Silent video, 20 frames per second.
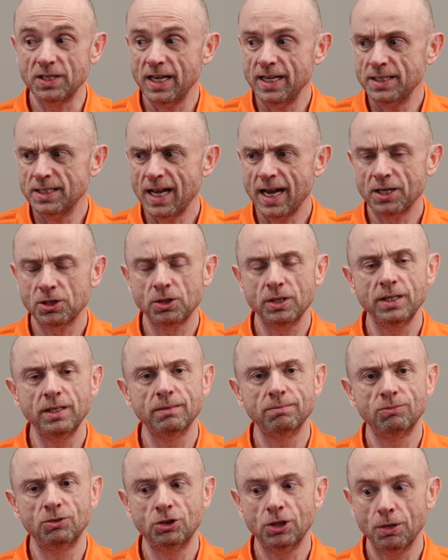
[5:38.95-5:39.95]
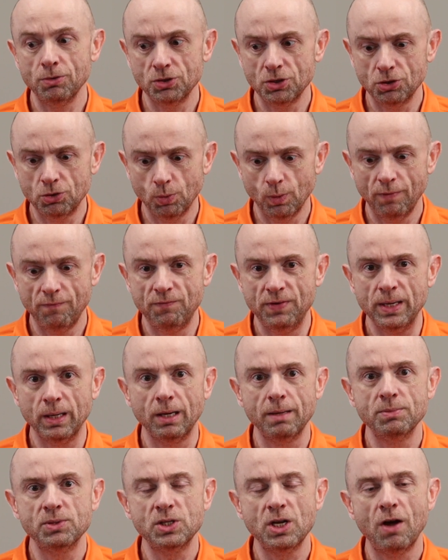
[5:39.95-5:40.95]
He's actually chosen to reveal
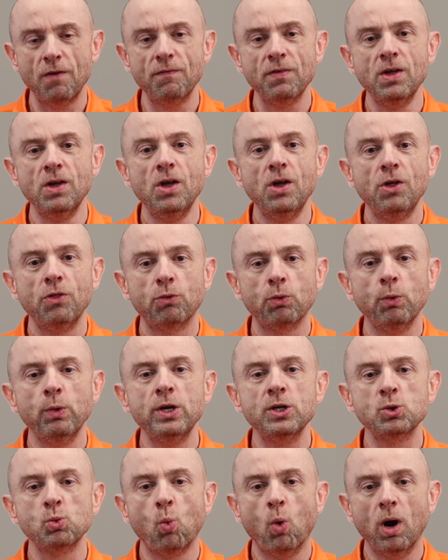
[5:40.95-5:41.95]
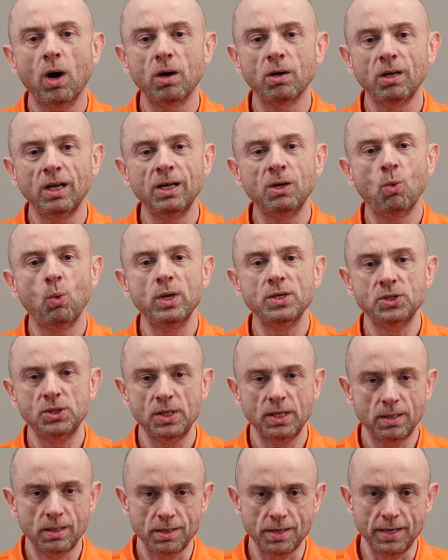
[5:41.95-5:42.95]
himself through his word
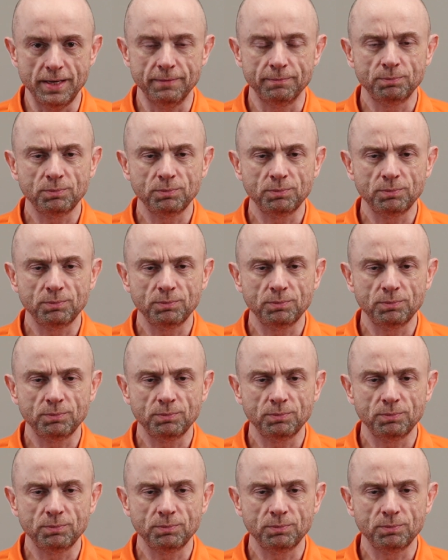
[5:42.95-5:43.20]
linguistically.